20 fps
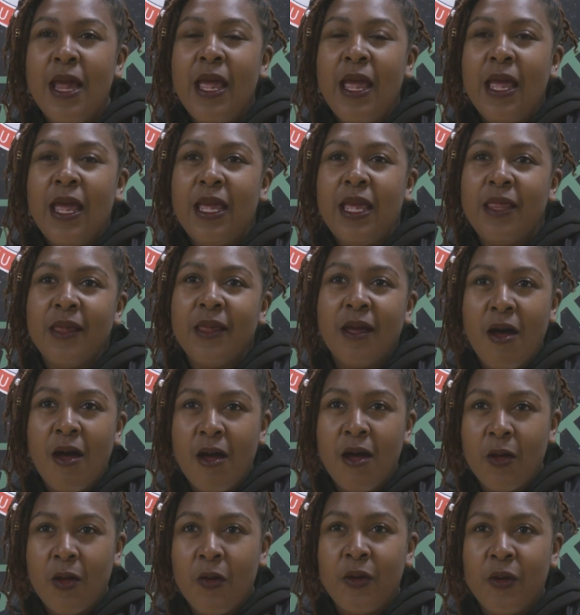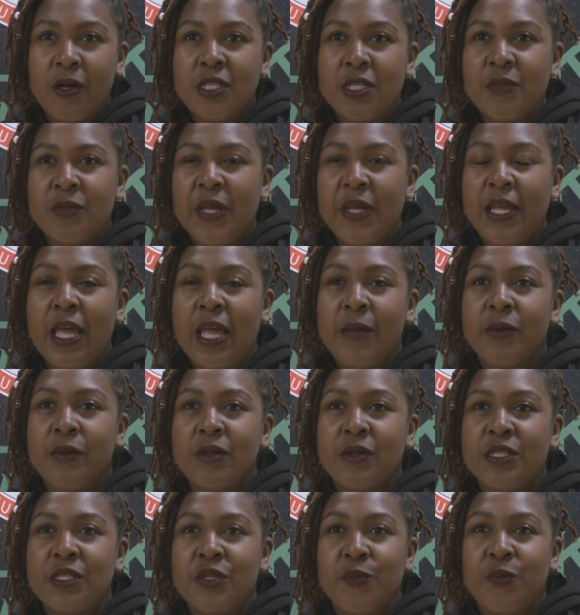in the concourse, being
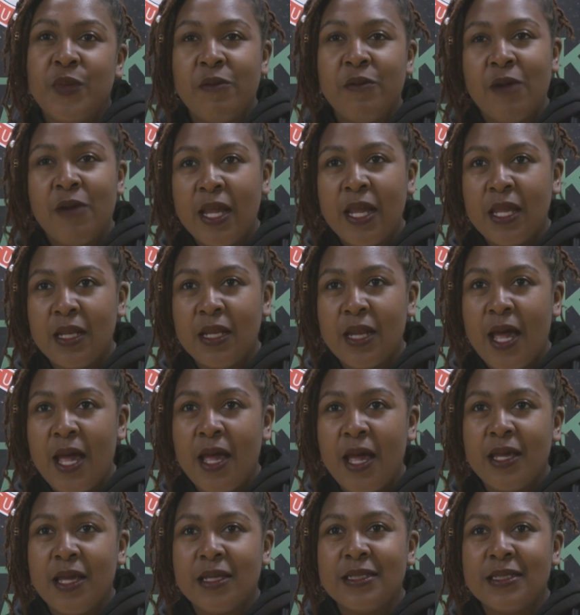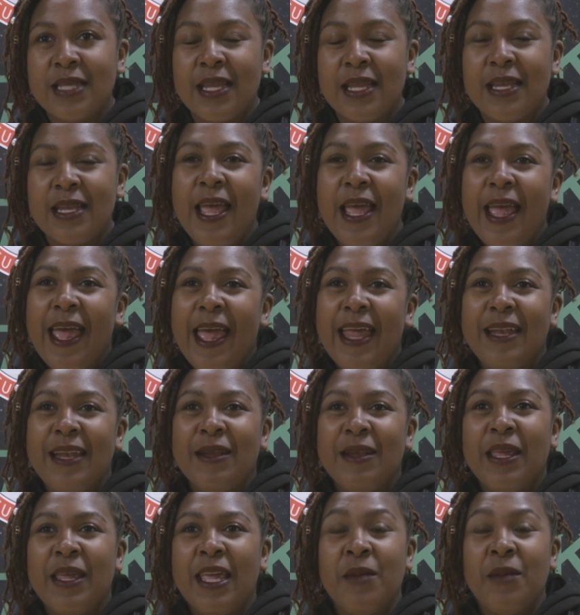able to be recognized and, and
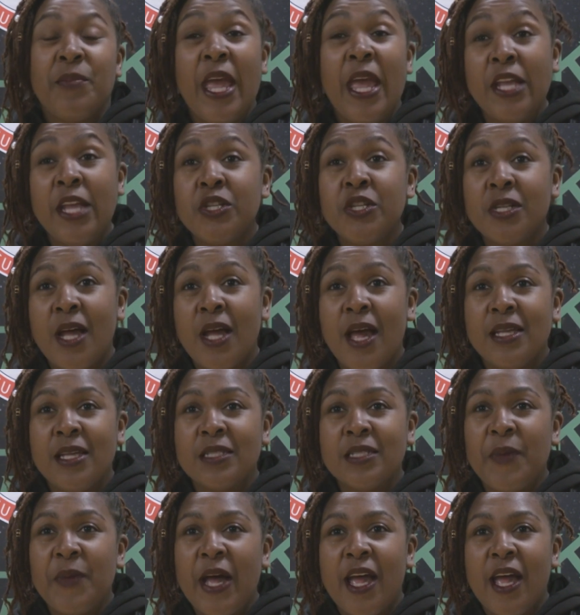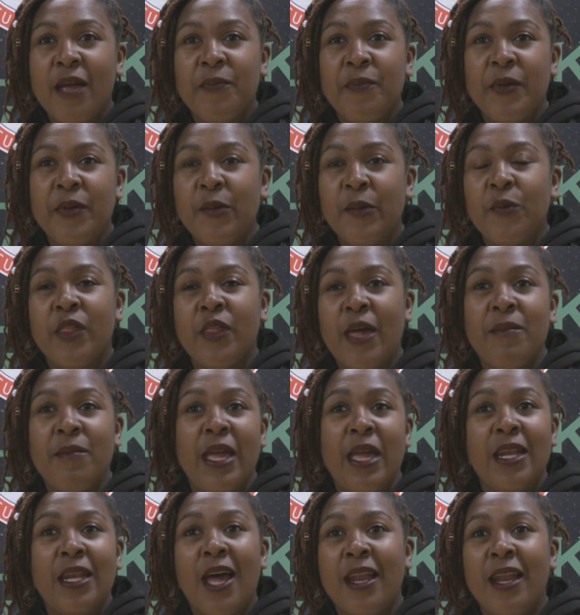get patronized by people that
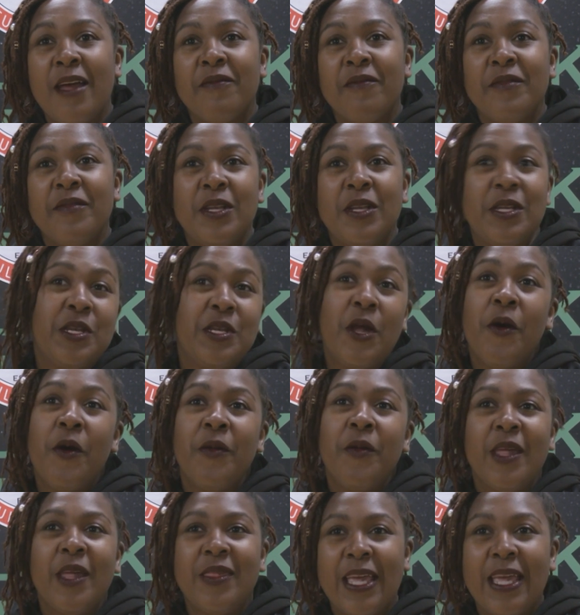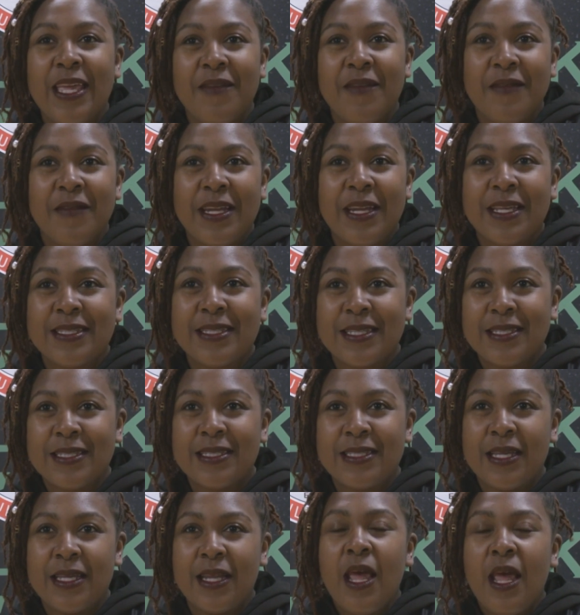may not have known that they even
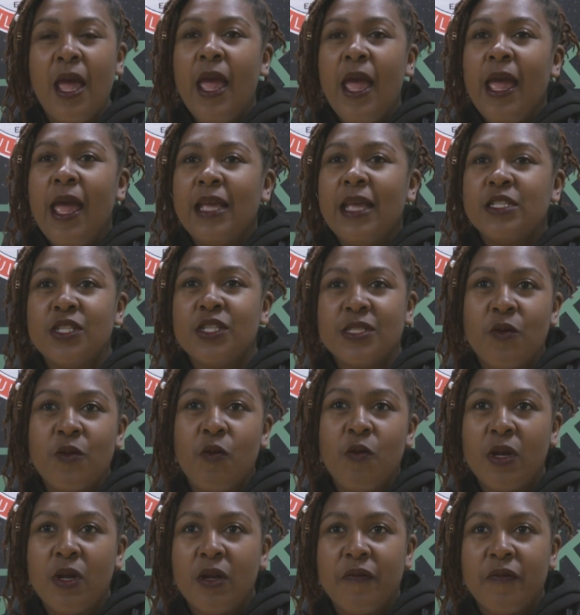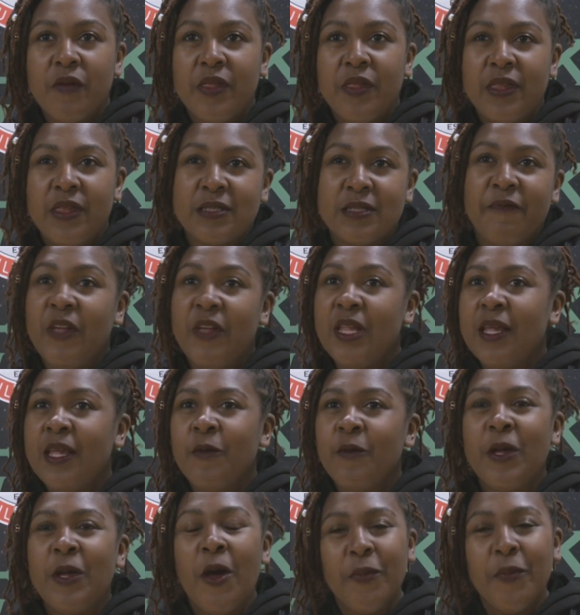existed is just a wonderful
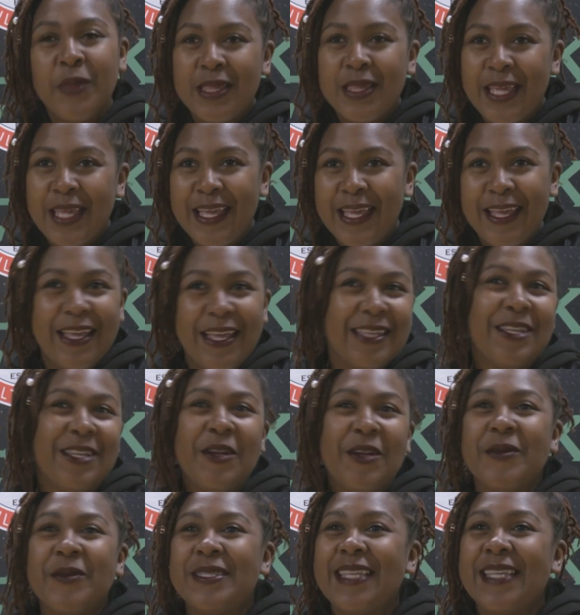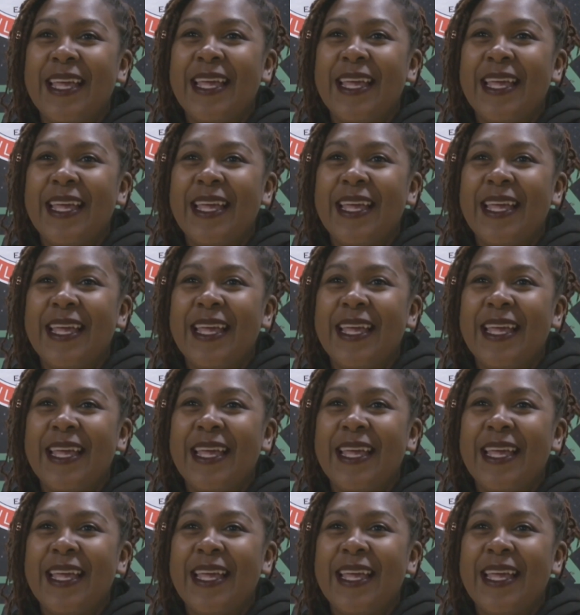feeling. We hope that they, you know, sell